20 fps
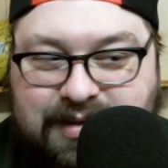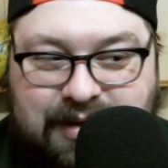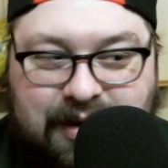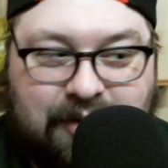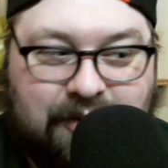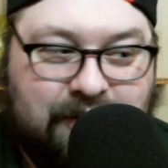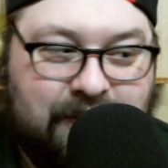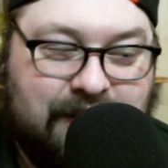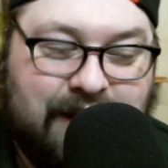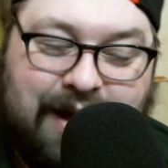
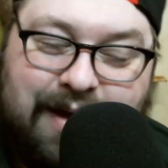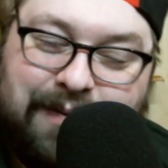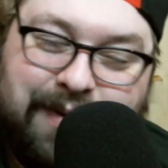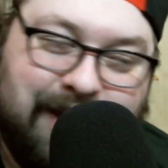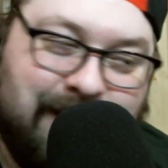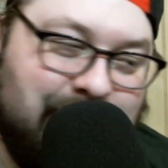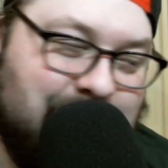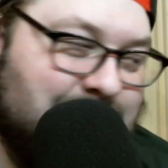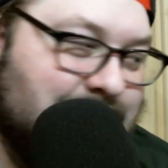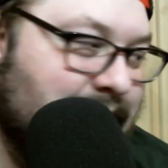So, I
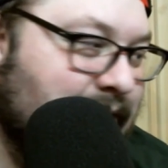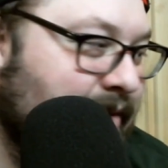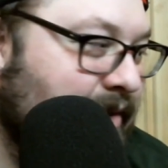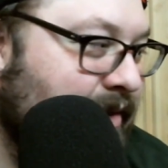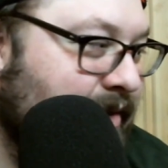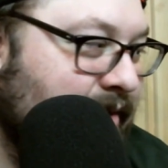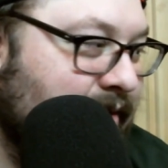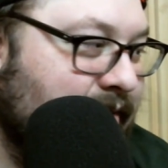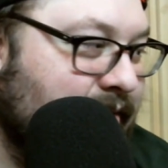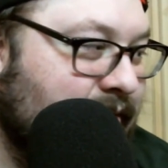mean,
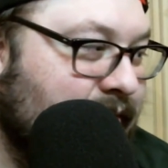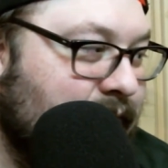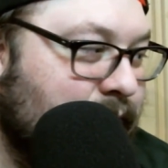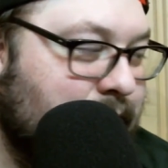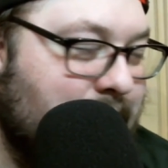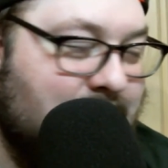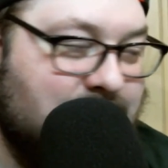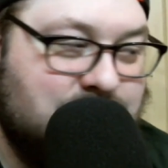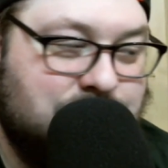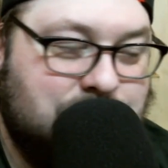
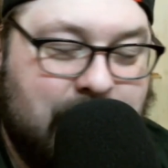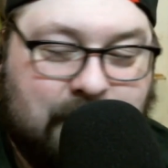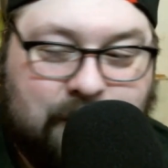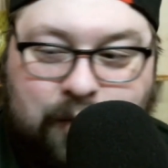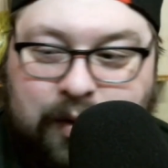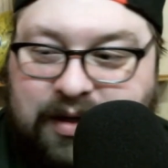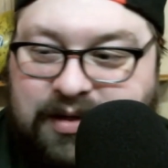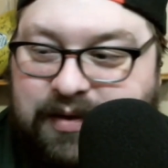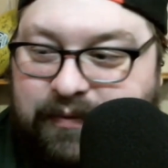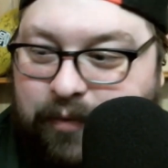
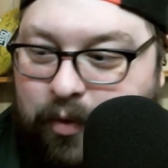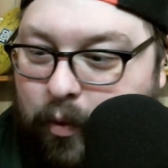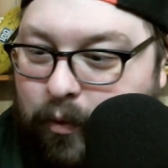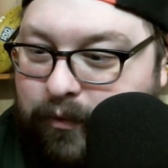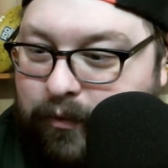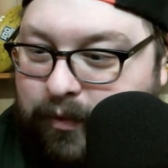back-to-back weeks of